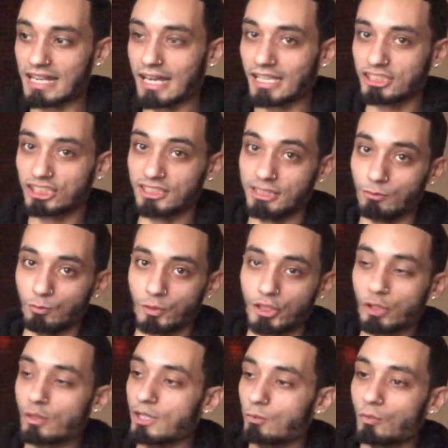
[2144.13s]
actually
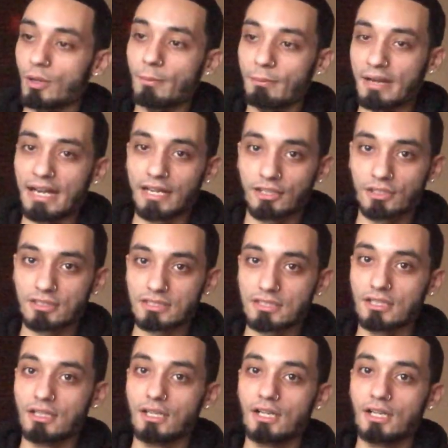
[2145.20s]
real and what matters.